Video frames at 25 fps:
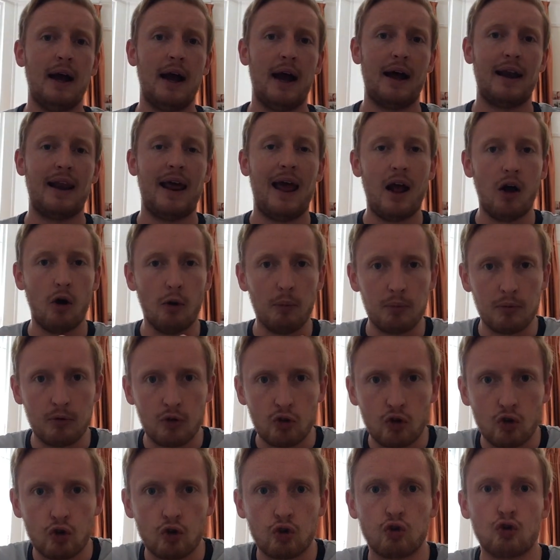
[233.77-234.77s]
and help
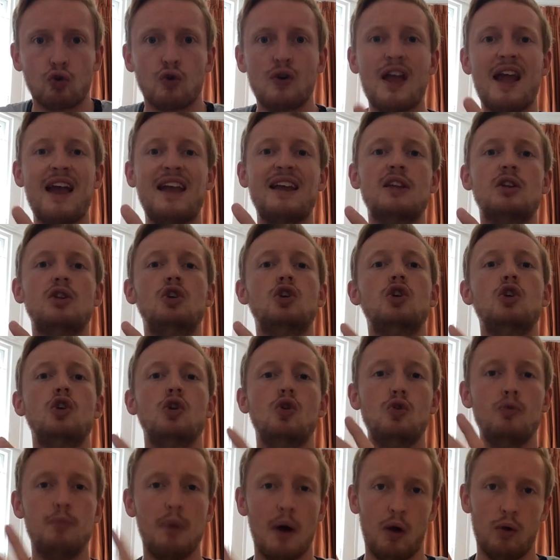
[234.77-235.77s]
create
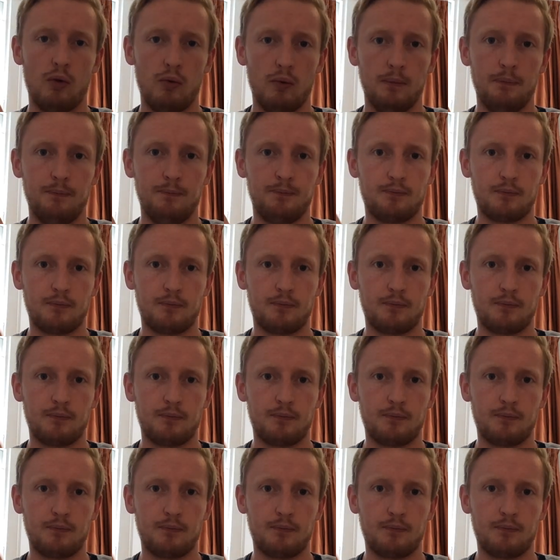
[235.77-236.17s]
new bone.